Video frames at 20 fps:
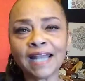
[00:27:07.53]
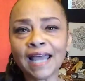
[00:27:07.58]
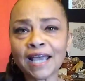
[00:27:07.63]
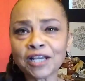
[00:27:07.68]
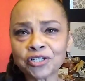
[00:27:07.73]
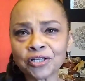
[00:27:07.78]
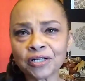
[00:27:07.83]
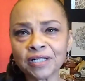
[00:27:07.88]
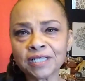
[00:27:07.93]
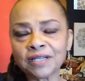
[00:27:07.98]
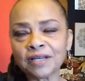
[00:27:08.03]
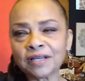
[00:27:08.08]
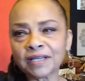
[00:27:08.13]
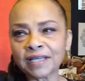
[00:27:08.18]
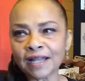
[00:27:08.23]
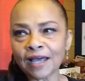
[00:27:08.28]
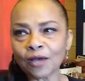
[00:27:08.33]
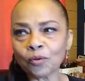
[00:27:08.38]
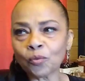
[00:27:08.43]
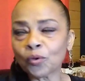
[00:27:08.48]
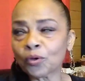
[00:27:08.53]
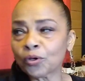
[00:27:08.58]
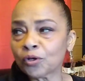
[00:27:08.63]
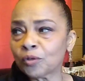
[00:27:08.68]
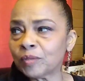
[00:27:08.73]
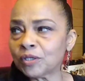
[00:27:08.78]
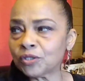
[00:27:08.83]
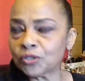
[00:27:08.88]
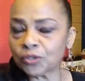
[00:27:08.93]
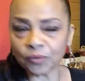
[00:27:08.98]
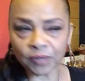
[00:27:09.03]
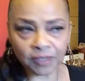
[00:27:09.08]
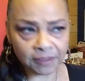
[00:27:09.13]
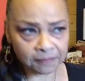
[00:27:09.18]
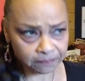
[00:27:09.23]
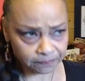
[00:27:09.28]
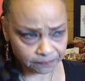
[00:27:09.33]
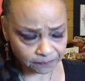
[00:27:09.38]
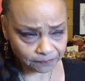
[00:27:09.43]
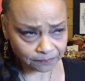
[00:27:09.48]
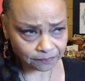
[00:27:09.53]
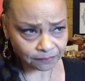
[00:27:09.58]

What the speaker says: And actually, Duck and I were going to be doing,